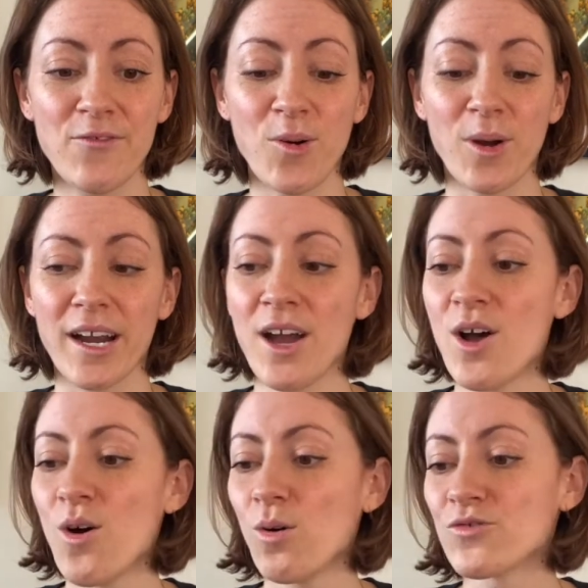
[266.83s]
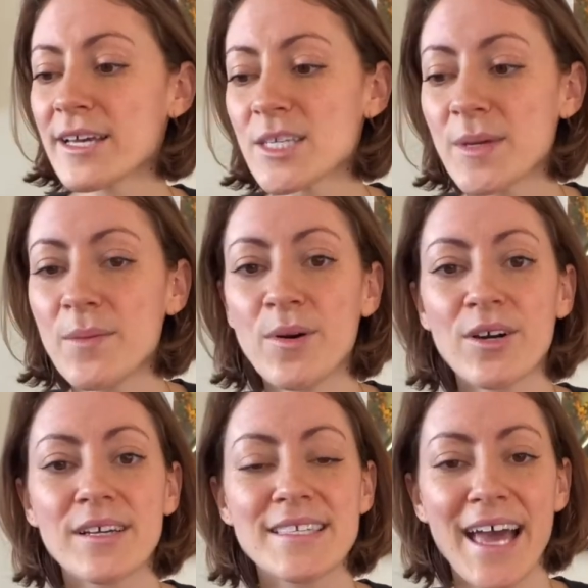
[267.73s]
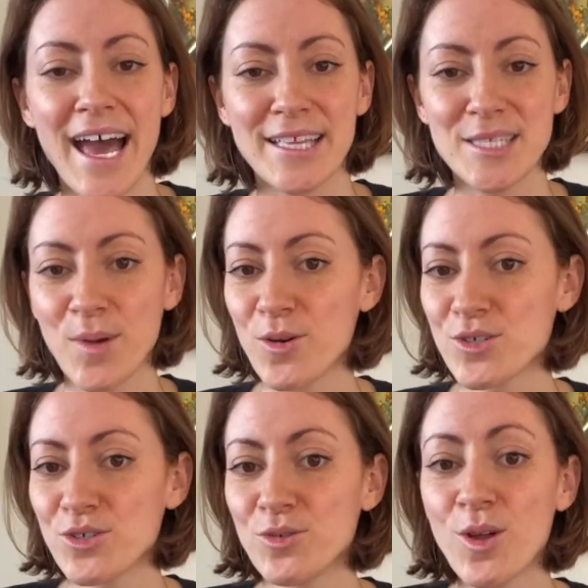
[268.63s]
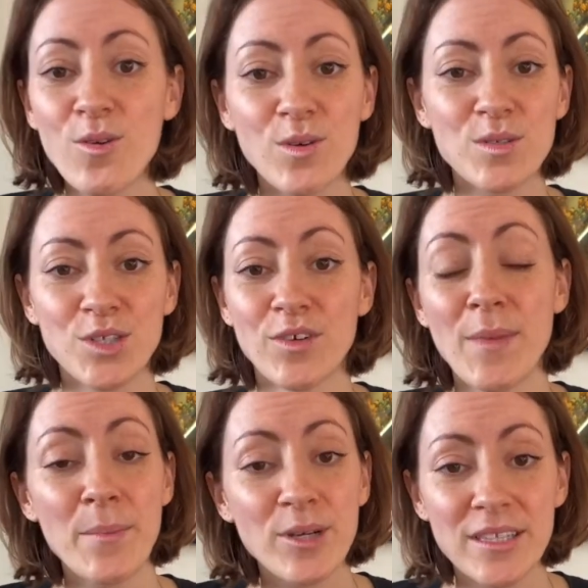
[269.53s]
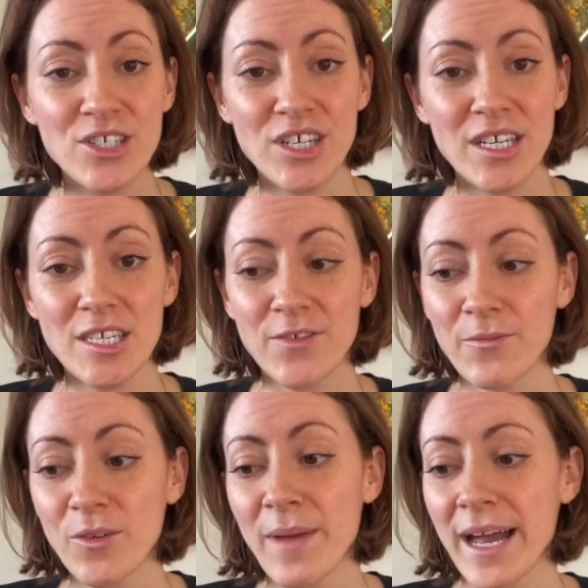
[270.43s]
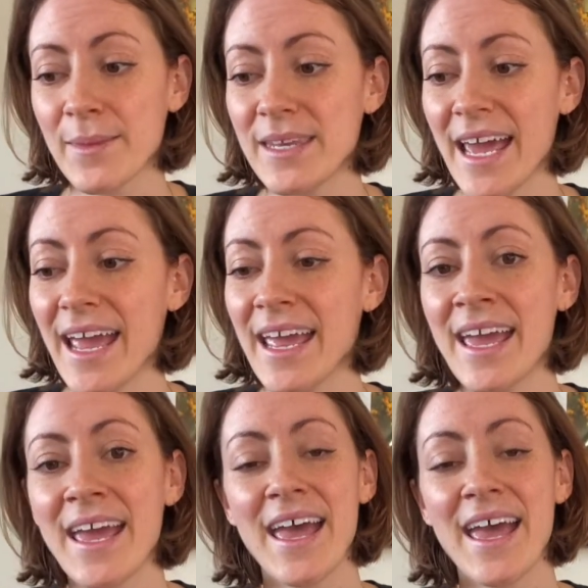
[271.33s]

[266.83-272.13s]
for old recipe books and spoke to locals who remembered the cheese from back in the day,